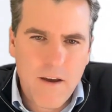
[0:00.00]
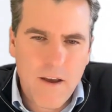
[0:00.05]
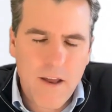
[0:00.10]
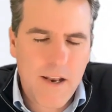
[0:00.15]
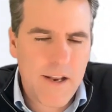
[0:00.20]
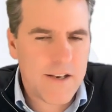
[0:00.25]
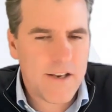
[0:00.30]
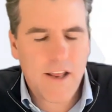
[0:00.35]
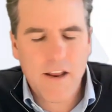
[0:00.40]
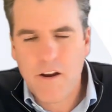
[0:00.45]

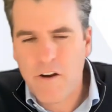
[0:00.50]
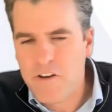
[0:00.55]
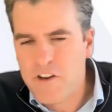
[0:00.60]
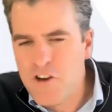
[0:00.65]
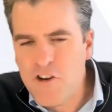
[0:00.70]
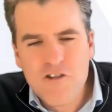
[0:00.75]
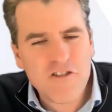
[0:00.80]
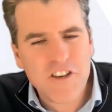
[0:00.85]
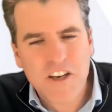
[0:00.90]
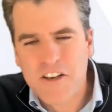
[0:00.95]
And it,
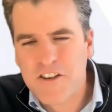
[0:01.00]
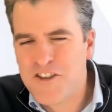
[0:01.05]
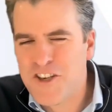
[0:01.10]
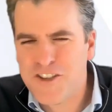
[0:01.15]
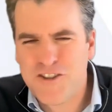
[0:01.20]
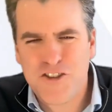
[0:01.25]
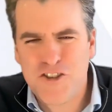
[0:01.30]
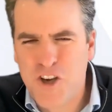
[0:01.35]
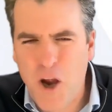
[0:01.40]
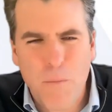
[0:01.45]
usually
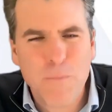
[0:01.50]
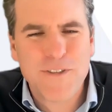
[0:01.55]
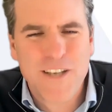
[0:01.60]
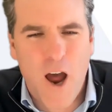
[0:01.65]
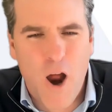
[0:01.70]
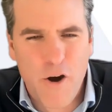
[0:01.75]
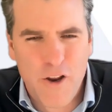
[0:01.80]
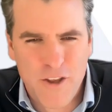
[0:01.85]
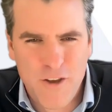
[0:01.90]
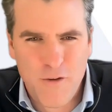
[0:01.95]
just jumps
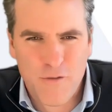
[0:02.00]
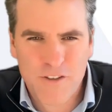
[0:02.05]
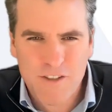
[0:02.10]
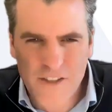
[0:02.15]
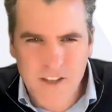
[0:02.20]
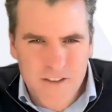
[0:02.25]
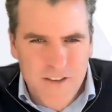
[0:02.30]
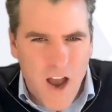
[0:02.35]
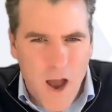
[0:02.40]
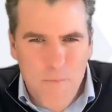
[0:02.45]
out at you. It's
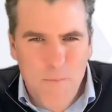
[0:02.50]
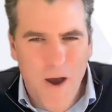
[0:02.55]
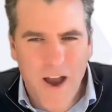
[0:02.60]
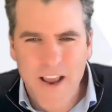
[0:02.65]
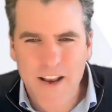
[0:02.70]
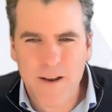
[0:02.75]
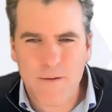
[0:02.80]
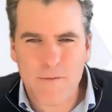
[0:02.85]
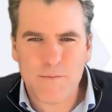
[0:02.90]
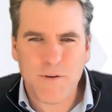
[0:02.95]
the top
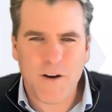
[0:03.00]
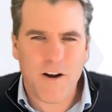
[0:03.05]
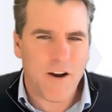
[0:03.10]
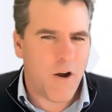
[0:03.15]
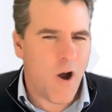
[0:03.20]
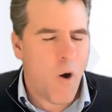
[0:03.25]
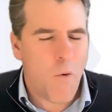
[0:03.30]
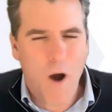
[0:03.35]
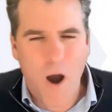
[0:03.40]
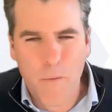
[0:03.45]
items, but you're
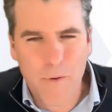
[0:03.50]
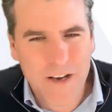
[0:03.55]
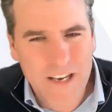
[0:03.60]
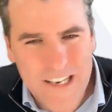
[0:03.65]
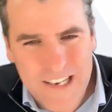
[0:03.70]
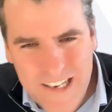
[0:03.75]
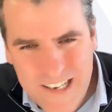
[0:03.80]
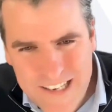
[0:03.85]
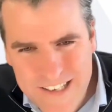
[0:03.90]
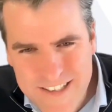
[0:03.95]
like, oh, wow, we
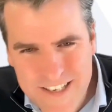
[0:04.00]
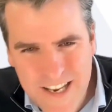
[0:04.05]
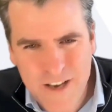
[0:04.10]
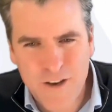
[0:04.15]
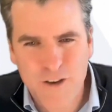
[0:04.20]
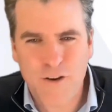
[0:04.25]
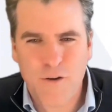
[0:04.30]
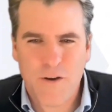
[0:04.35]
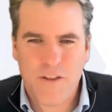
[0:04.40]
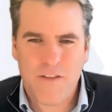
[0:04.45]
need to
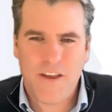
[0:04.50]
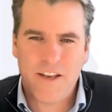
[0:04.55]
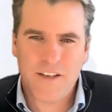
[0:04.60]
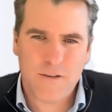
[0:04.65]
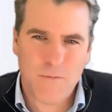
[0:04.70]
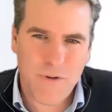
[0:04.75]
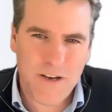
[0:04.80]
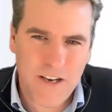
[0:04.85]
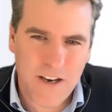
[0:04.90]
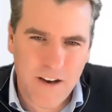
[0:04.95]
continue doing
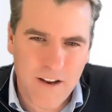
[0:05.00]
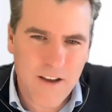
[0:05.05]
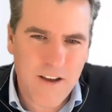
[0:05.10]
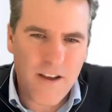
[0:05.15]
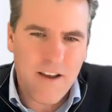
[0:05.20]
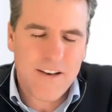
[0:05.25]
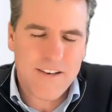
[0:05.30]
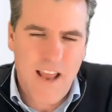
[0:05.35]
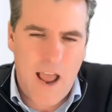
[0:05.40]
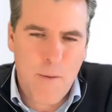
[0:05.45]
this. We need to
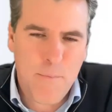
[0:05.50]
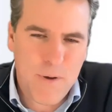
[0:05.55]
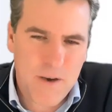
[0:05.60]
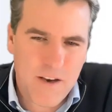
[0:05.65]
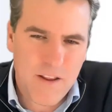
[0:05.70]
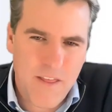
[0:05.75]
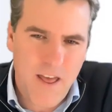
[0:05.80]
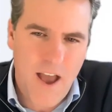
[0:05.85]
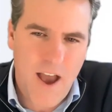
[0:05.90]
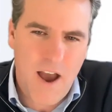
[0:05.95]
tap
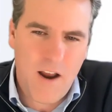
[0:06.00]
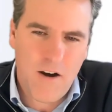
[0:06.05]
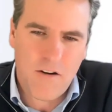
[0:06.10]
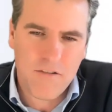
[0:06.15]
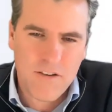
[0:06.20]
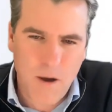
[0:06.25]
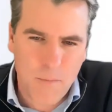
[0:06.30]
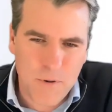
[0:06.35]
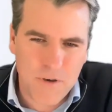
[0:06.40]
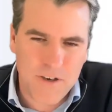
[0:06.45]
into that or
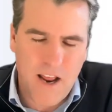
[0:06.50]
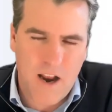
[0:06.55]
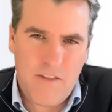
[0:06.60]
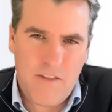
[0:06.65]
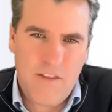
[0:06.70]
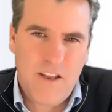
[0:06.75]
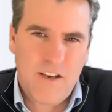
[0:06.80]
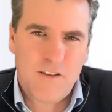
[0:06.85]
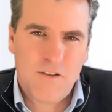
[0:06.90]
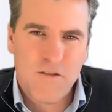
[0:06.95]
double
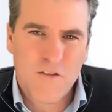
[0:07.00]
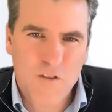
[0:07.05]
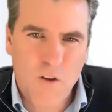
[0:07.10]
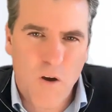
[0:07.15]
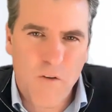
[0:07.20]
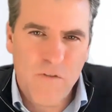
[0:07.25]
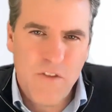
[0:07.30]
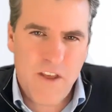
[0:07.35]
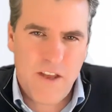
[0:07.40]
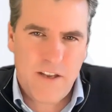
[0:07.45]
on this or
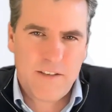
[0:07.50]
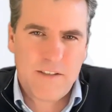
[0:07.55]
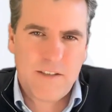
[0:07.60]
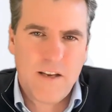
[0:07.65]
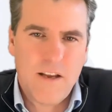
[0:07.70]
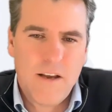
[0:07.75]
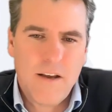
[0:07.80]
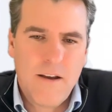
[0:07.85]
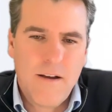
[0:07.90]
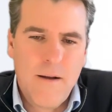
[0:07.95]
solve this.
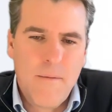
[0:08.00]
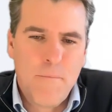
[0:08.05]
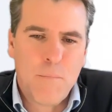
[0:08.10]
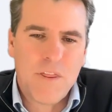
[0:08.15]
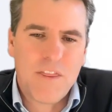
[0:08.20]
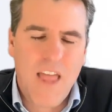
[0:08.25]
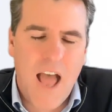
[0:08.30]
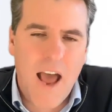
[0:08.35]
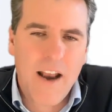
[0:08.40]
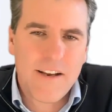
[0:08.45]

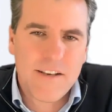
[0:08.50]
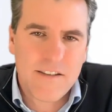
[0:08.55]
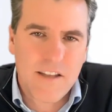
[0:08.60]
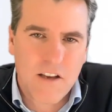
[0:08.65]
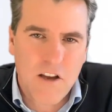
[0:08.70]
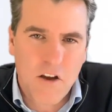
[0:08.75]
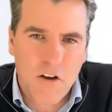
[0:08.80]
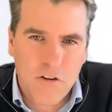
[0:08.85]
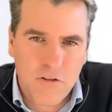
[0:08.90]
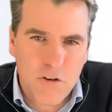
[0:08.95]
But that is the
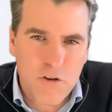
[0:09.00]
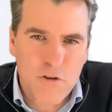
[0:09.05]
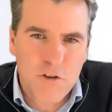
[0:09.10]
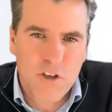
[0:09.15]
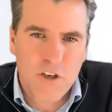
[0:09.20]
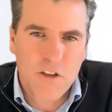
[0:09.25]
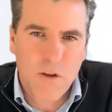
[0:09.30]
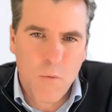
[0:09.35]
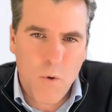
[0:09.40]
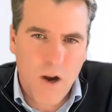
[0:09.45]

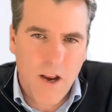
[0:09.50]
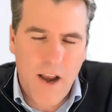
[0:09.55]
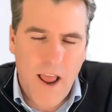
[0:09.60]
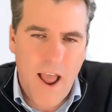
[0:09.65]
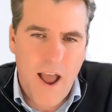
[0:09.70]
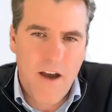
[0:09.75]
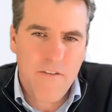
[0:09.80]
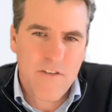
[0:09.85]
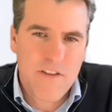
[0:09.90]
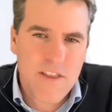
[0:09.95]
conclusion that we're going to
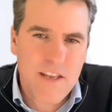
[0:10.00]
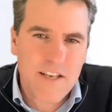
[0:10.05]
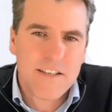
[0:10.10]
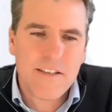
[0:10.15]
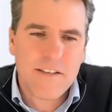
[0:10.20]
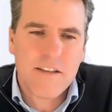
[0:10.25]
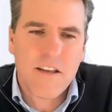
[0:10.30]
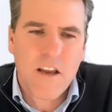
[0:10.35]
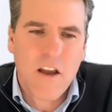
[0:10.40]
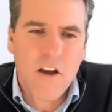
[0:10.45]
have. And this
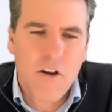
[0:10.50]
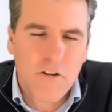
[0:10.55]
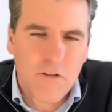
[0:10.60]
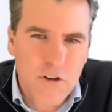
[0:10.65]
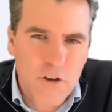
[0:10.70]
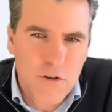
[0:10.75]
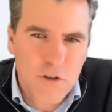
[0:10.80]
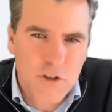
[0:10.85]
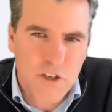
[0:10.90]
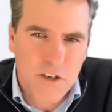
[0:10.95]
is the
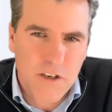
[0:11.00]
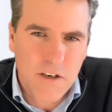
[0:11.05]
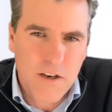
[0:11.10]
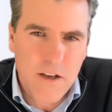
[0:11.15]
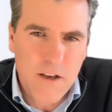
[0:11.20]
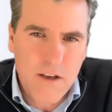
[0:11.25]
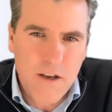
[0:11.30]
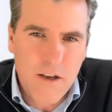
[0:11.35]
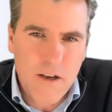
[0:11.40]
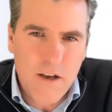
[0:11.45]
conclusion
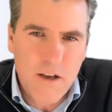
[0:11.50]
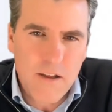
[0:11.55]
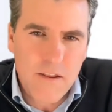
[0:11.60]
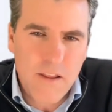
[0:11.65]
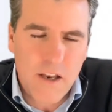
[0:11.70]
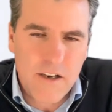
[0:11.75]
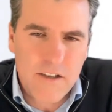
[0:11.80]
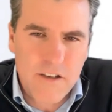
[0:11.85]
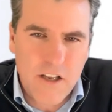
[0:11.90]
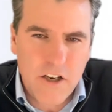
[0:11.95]

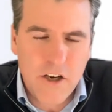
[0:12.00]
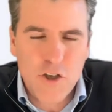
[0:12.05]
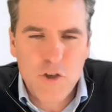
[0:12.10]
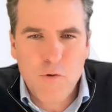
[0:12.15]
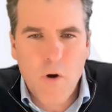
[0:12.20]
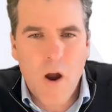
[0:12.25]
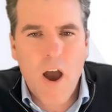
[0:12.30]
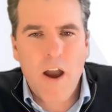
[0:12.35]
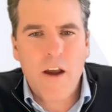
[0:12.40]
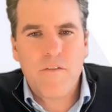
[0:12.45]
that is going to
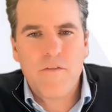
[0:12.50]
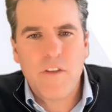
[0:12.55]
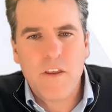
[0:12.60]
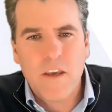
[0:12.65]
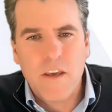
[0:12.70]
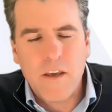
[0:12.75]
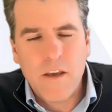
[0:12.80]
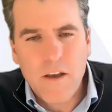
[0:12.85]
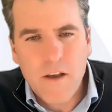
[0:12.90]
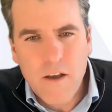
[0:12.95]
drive
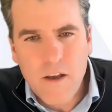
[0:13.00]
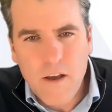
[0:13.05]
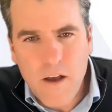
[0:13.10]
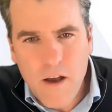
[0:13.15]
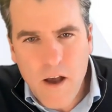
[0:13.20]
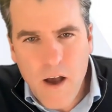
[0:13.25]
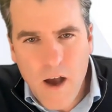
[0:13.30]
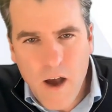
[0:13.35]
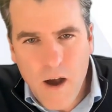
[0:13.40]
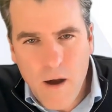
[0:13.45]
the
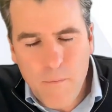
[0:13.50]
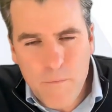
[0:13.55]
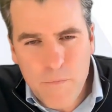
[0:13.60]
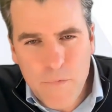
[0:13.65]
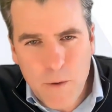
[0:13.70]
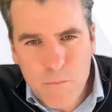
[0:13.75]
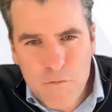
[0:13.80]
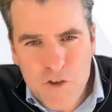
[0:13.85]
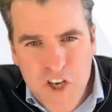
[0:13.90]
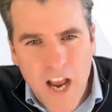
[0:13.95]

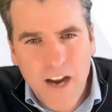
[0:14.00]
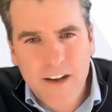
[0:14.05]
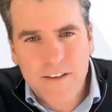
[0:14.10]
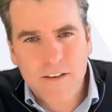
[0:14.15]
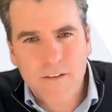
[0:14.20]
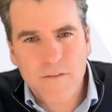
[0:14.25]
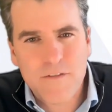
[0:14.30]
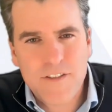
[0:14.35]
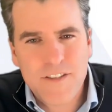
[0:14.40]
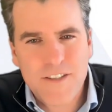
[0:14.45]

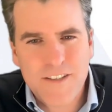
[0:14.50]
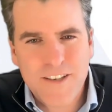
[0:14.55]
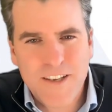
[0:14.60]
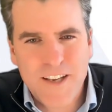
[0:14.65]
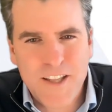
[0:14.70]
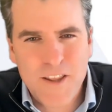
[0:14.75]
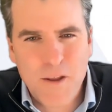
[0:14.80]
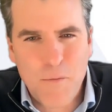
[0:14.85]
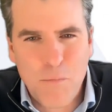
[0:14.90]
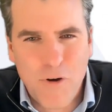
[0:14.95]
objectives
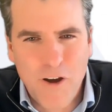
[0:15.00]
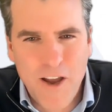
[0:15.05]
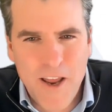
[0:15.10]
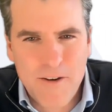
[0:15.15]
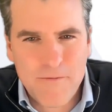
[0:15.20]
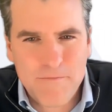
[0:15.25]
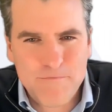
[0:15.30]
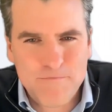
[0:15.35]
in the plan.